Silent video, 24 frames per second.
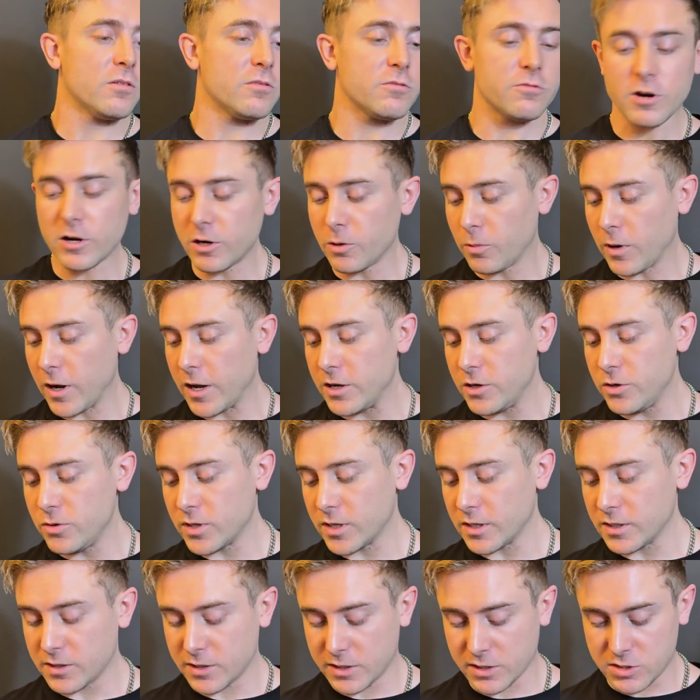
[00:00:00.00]
Right away, you
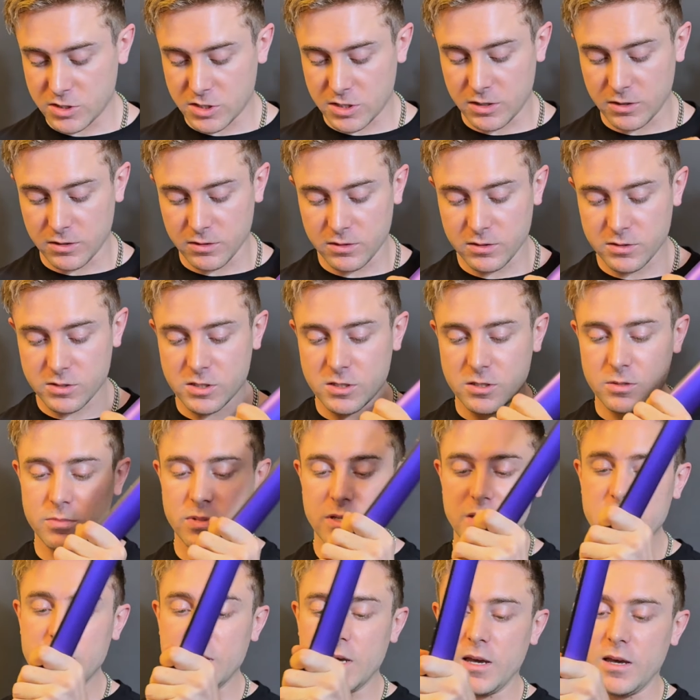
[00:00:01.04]
can consider this to
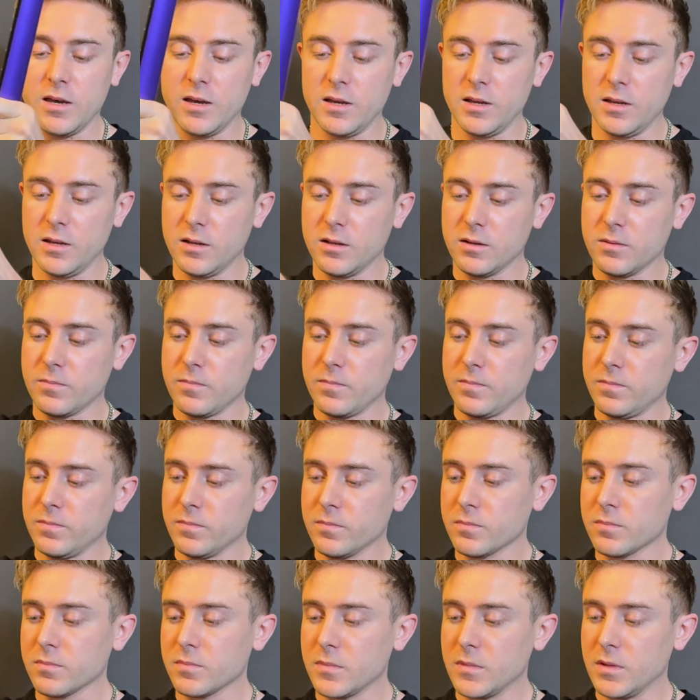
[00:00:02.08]
be
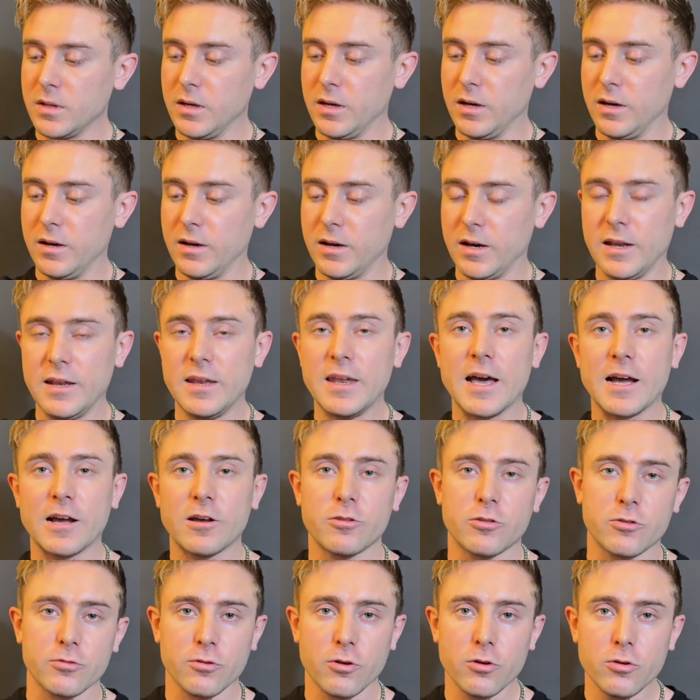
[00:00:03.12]
a
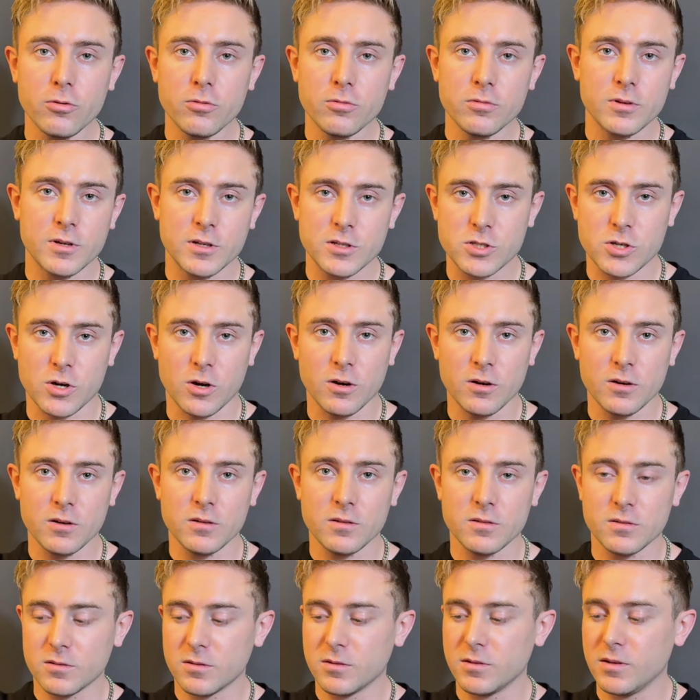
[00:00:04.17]
neck-through guitar,
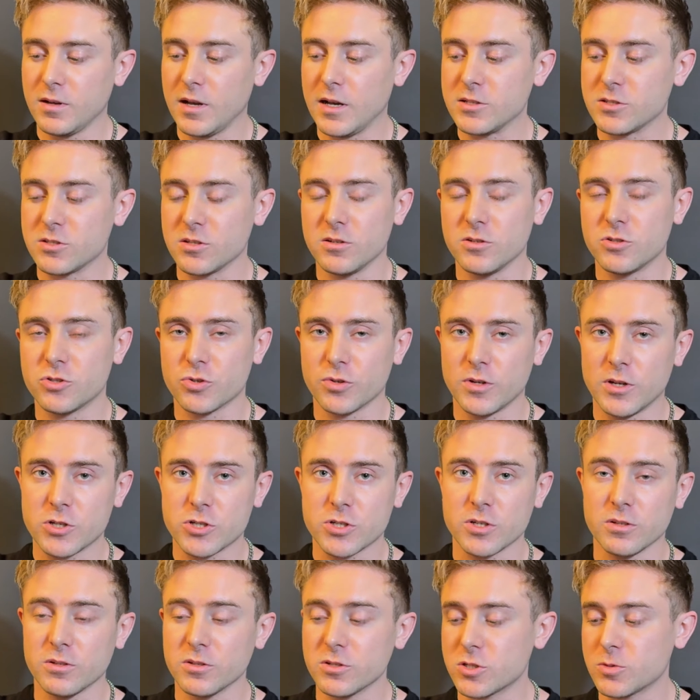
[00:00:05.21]
as a
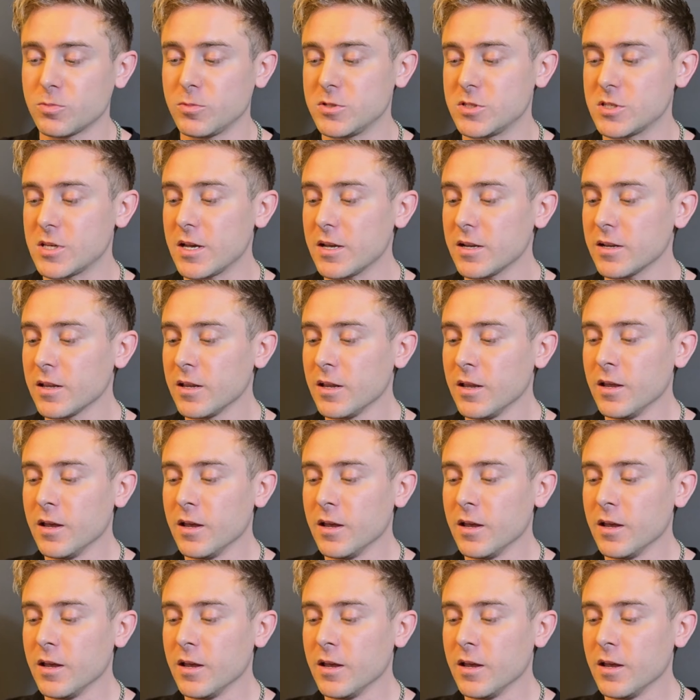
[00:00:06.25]
traditionalist would say.